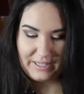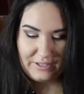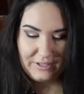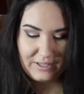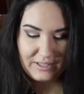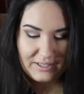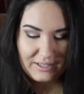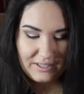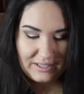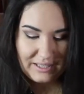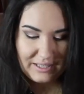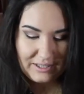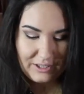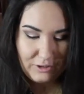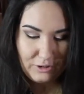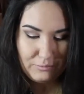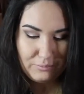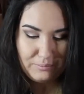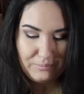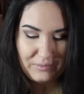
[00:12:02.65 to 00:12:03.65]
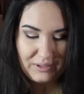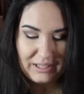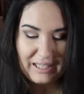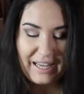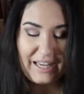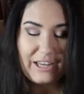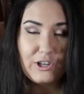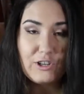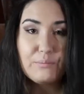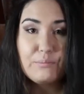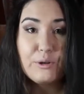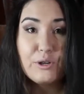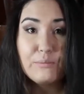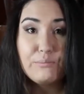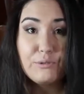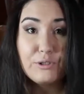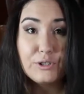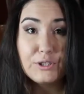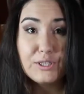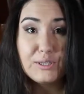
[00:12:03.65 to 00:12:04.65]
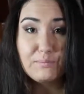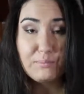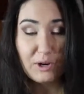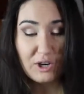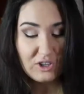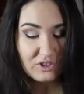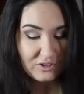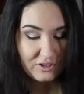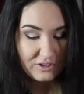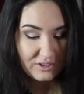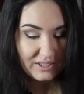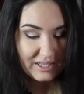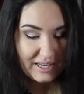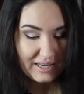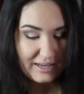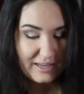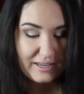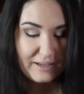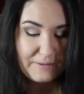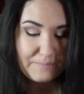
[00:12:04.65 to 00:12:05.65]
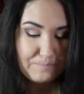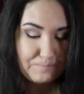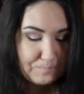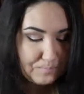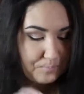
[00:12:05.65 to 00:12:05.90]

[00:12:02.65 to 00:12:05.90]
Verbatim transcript: You can see little lighter purple sparkles in it.